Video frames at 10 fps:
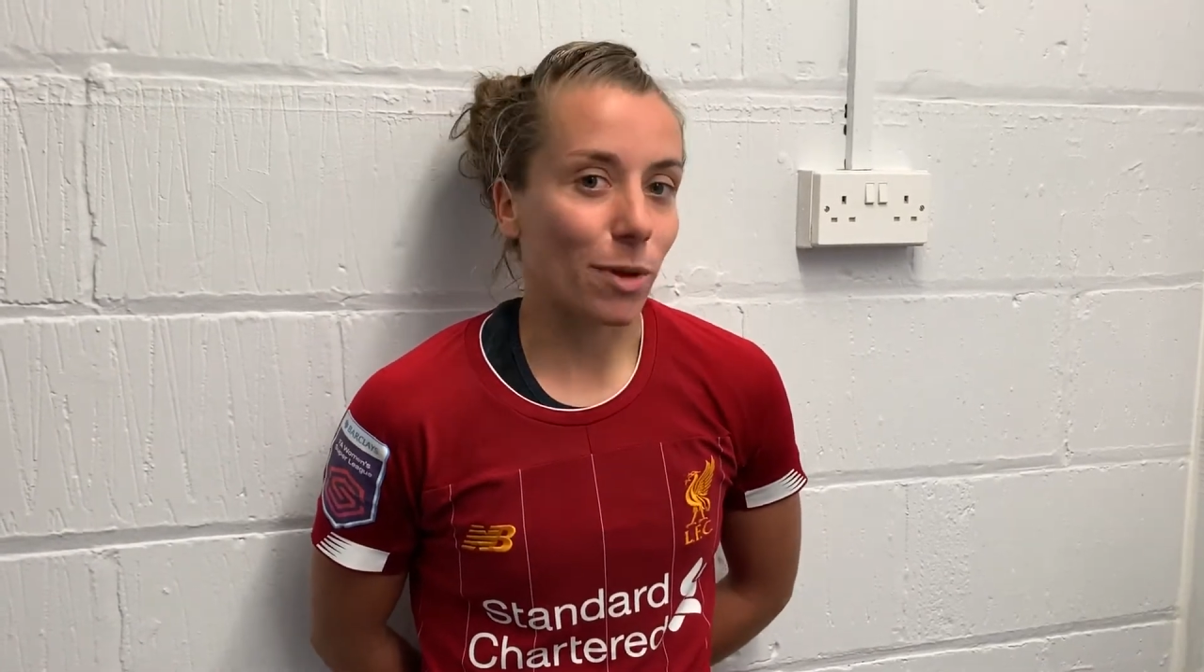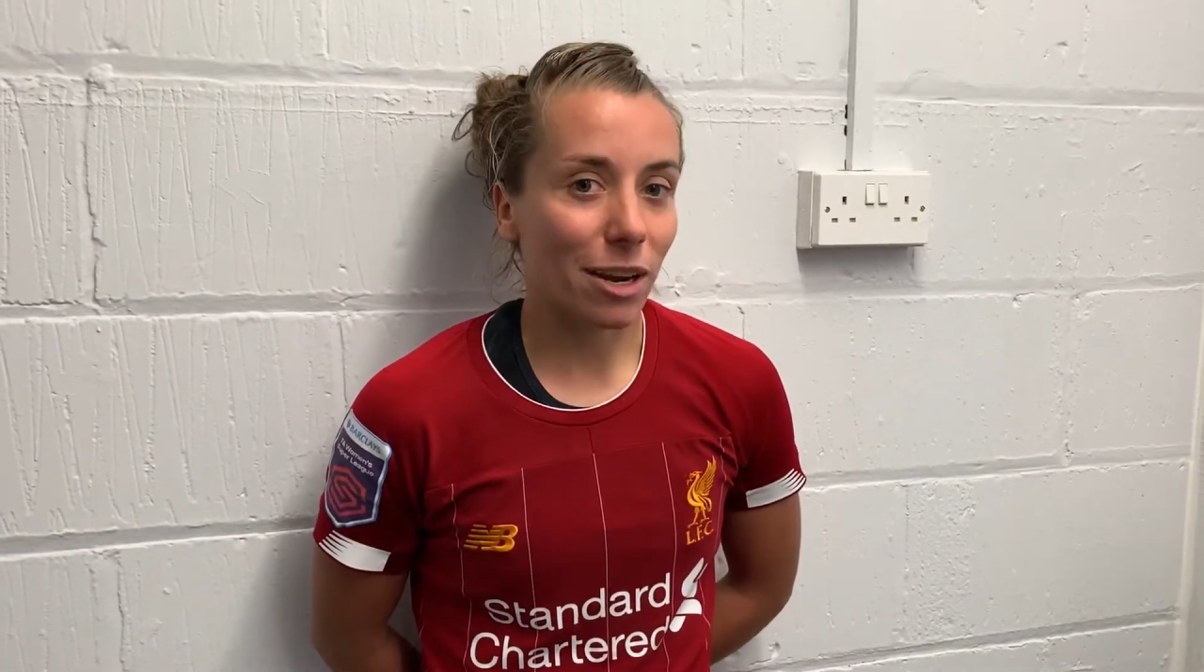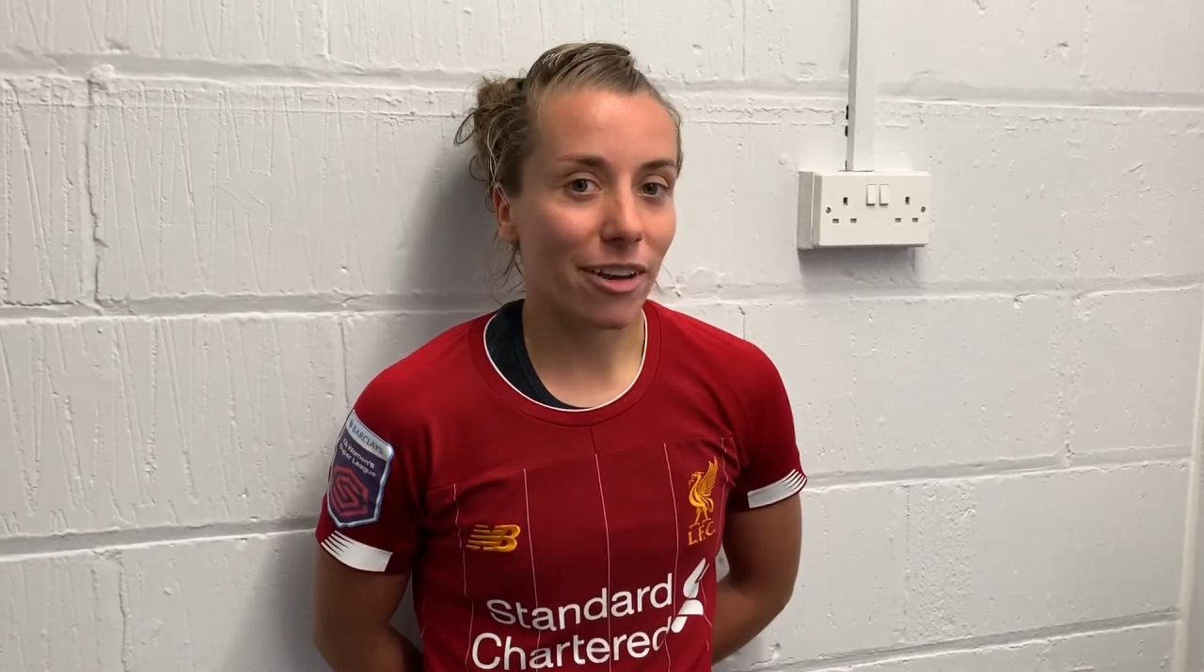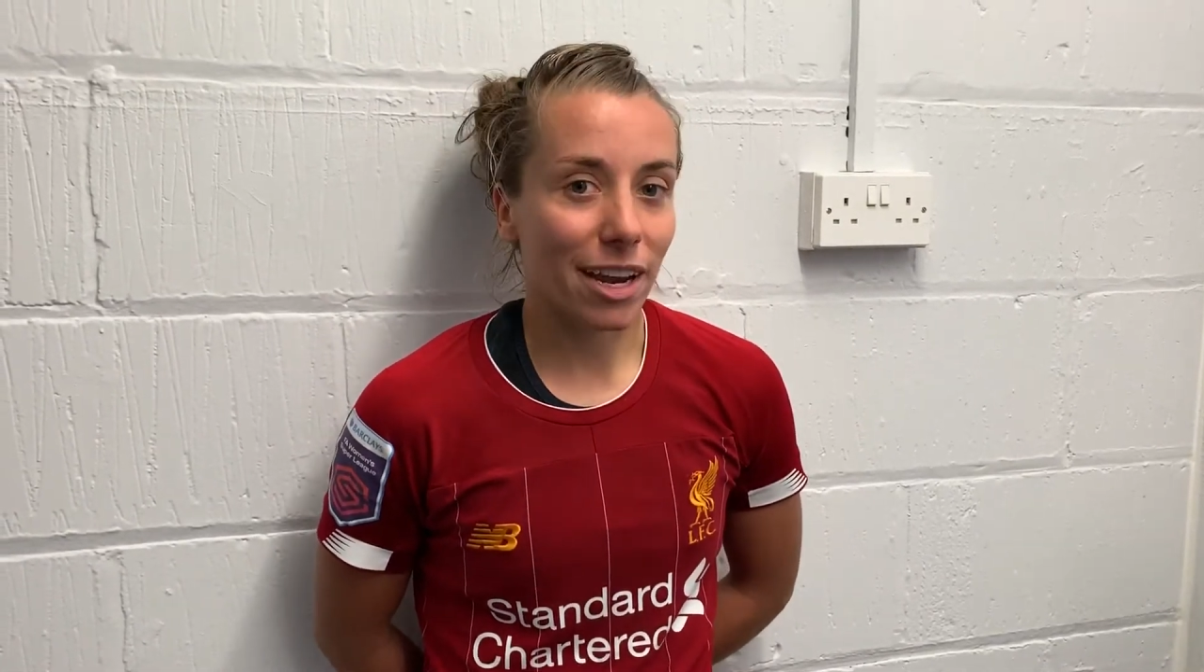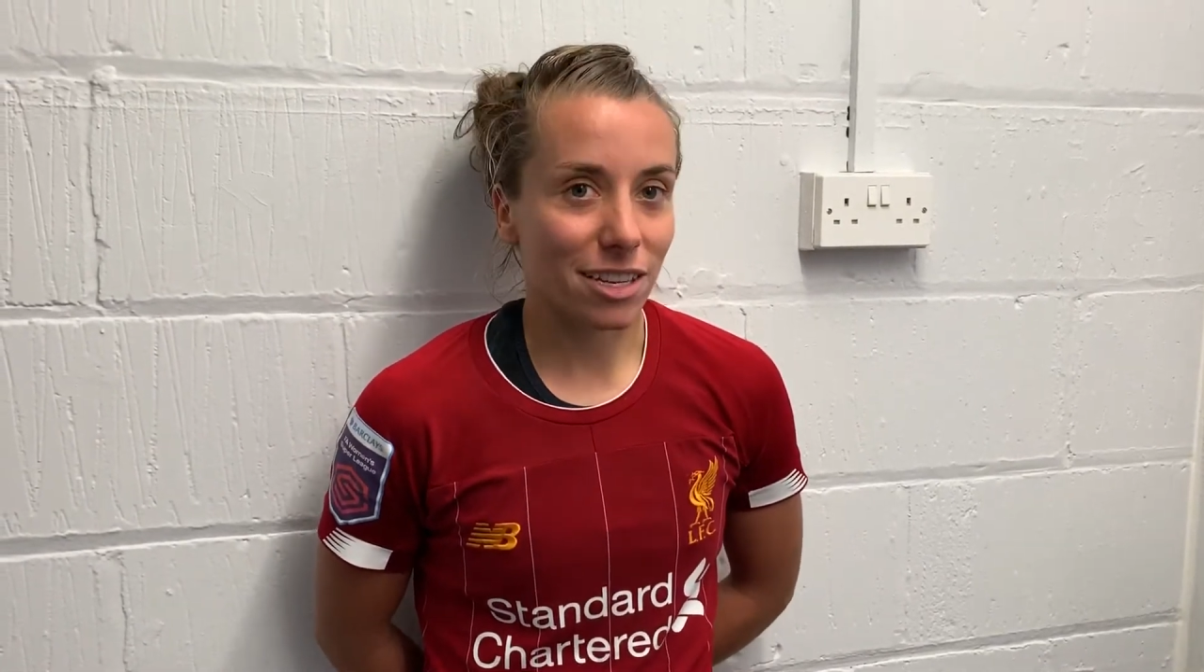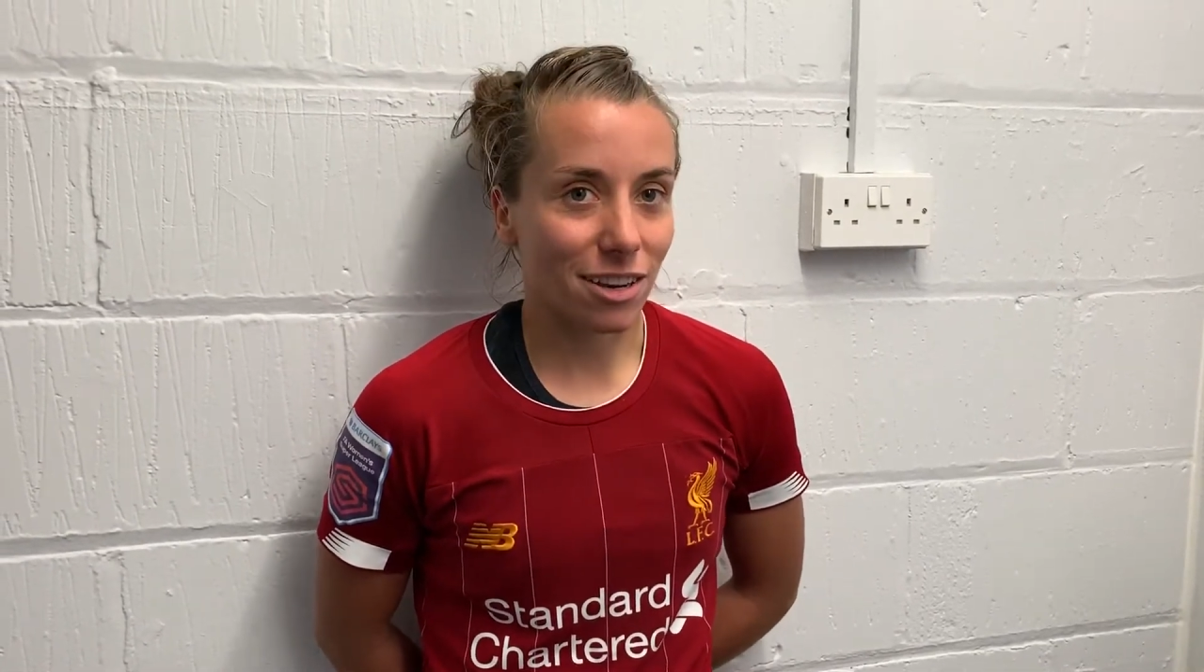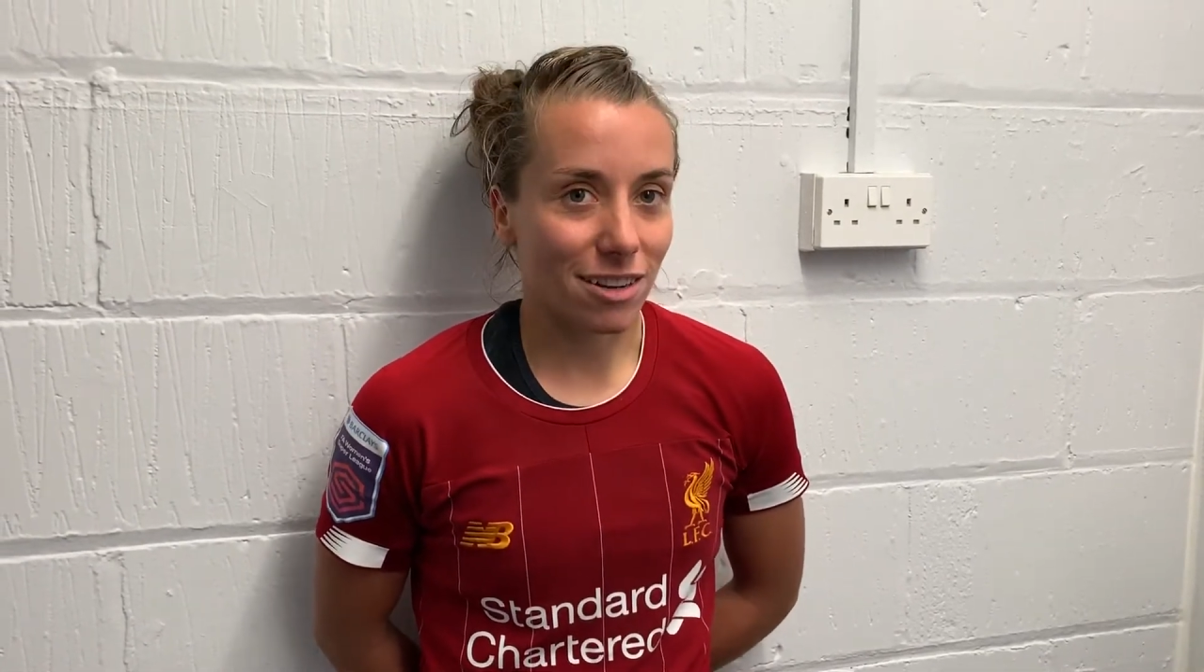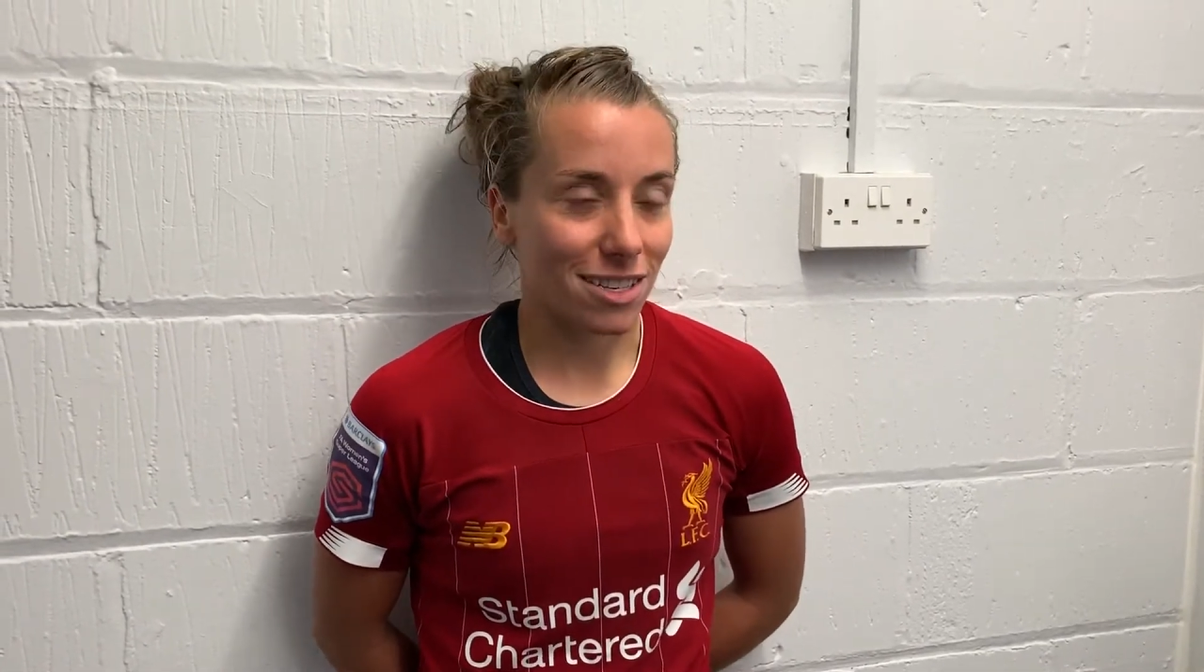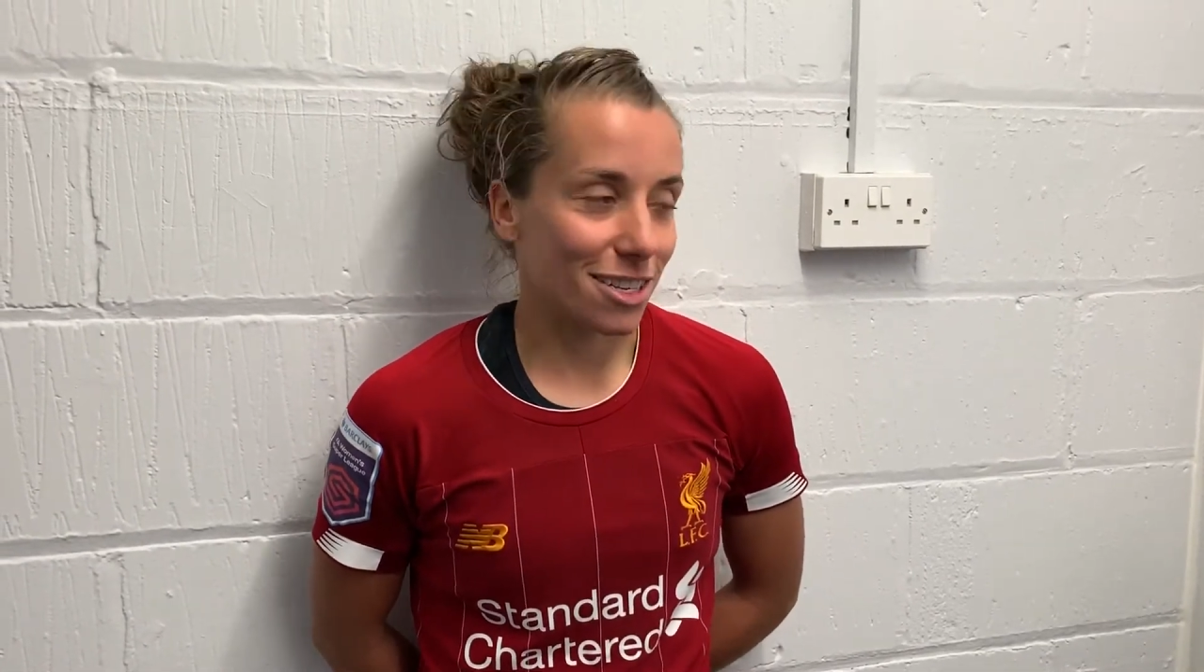creating the chances,